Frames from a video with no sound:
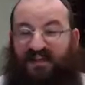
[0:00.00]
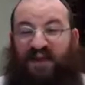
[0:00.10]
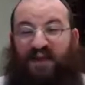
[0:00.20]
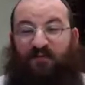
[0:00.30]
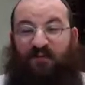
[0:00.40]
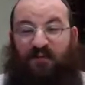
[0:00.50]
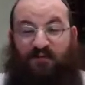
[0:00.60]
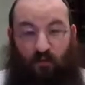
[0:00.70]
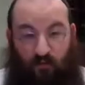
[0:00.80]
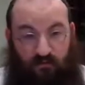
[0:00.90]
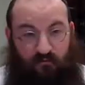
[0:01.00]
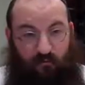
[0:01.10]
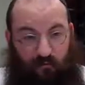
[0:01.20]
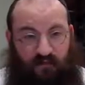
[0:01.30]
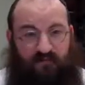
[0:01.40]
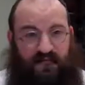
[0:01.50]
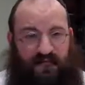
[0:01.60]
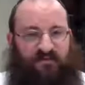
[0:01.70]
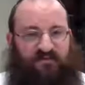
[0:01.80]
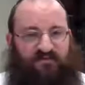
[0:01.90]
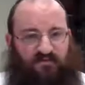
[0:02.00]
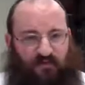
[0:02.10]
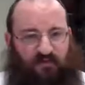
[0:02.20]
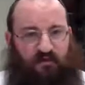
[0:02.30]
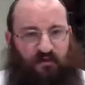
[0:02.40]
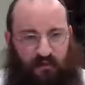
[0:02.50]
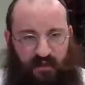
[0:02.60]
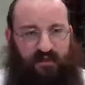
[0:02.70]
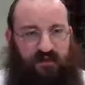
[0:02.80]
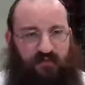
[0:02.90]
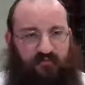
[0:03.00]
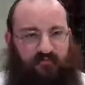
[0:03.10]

and we ignored one type of fear completely.